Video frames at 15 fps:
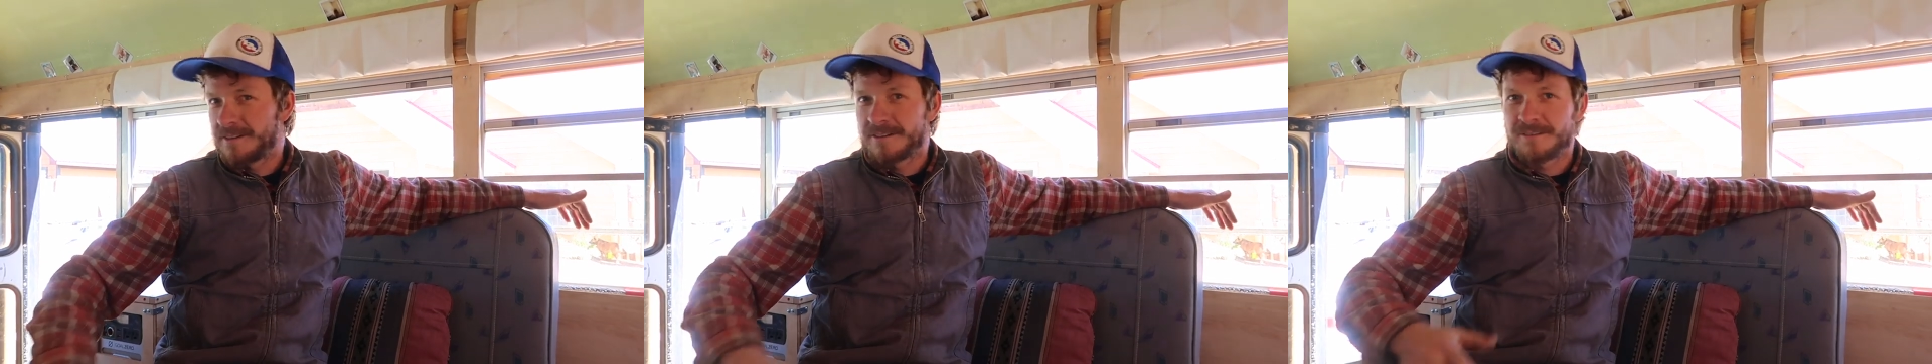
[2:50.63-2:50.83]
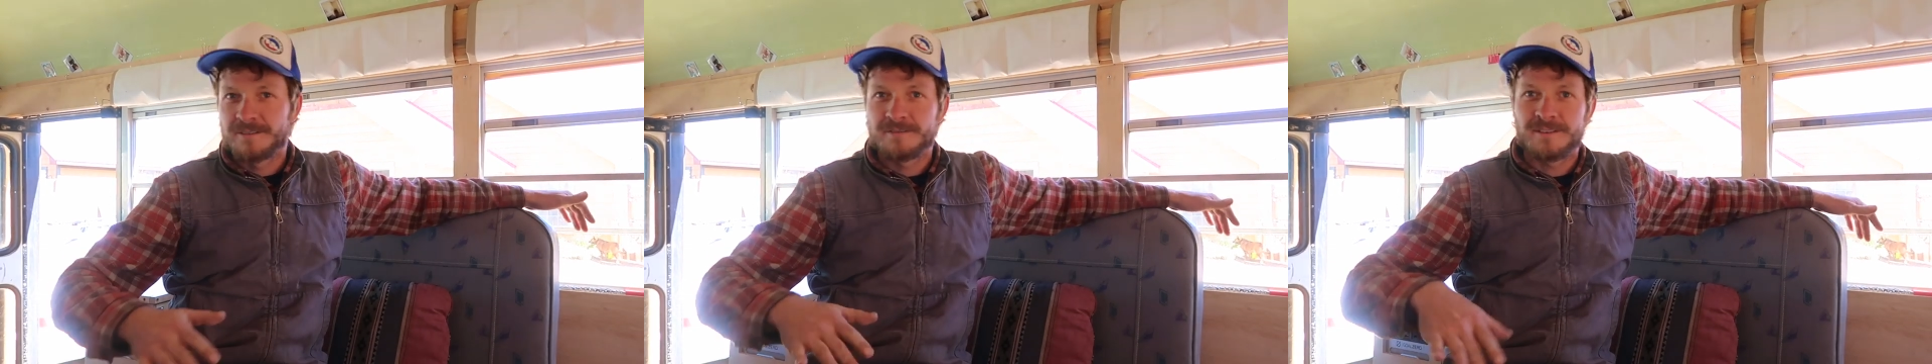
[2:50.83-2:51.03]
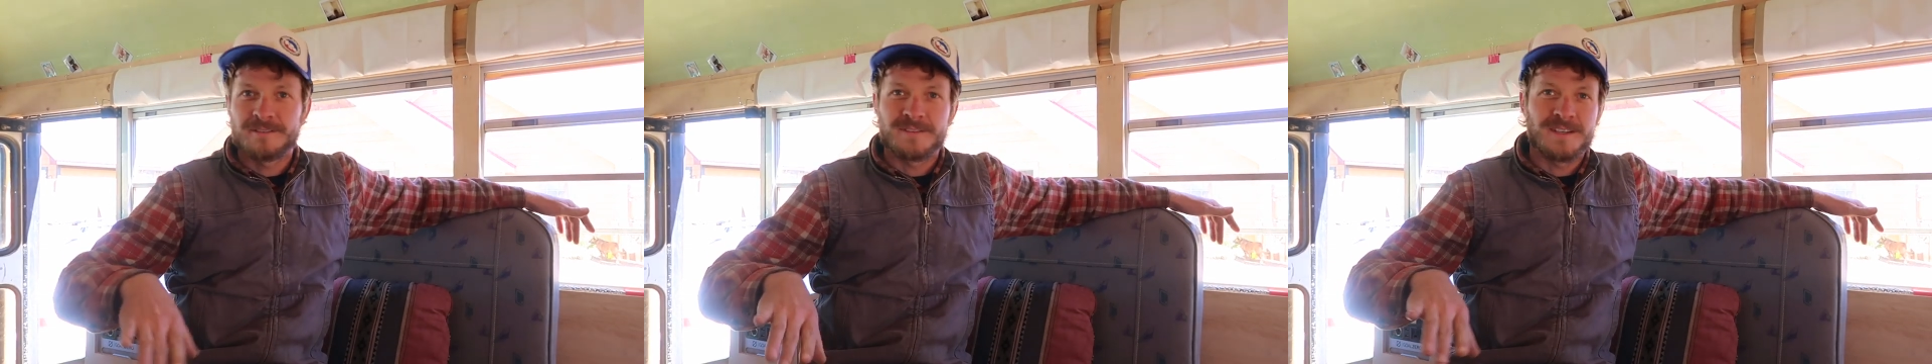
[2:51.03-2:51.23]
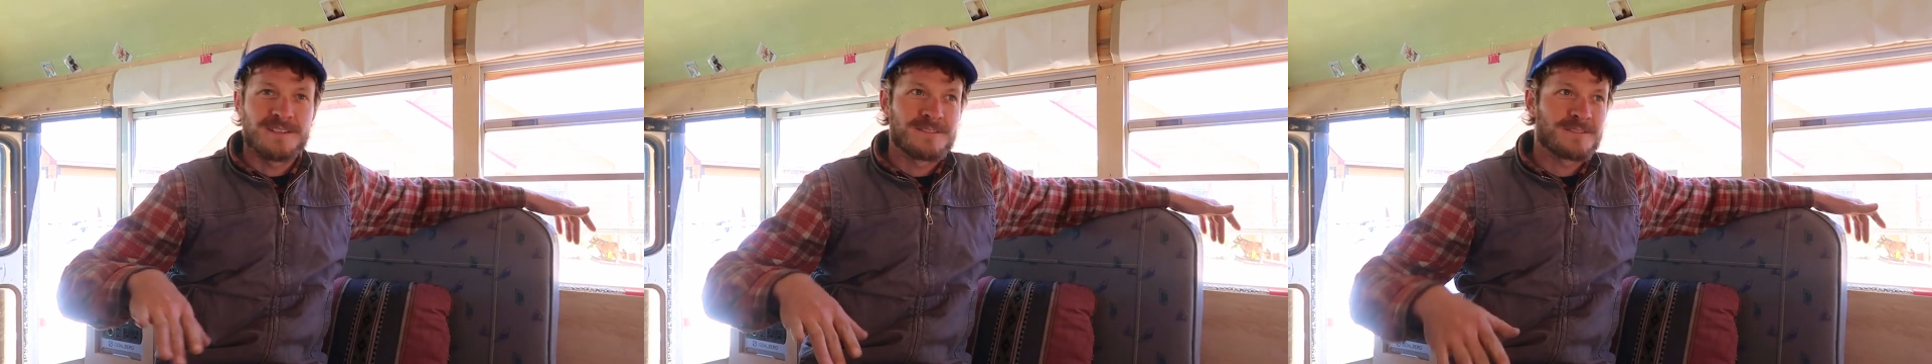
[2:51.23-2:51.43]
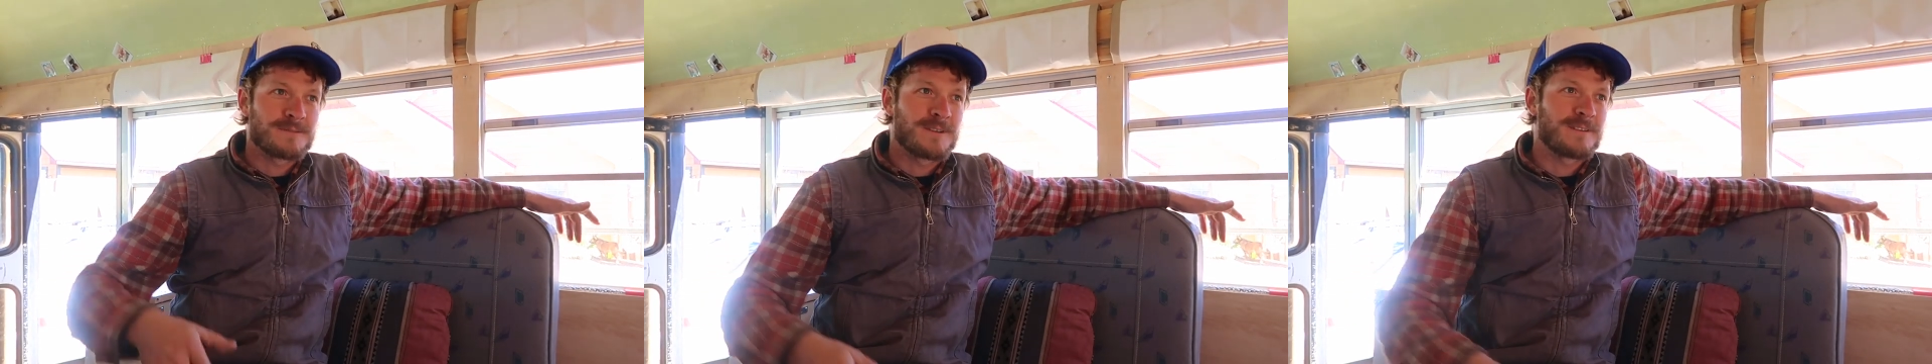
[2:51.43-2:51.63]
one hundred
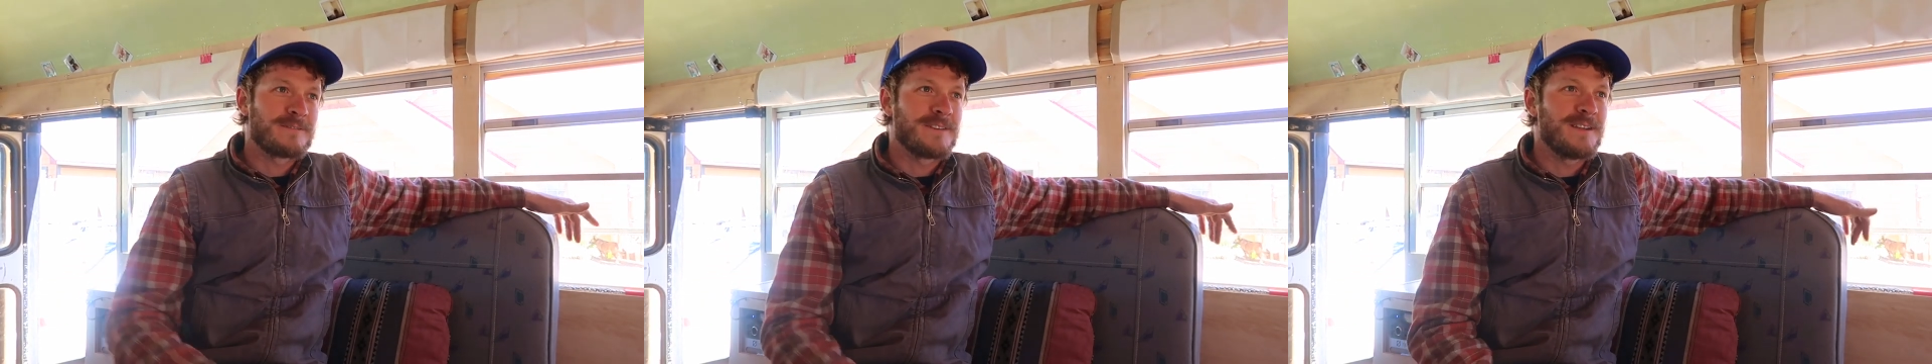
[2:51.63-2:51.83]
fifteen square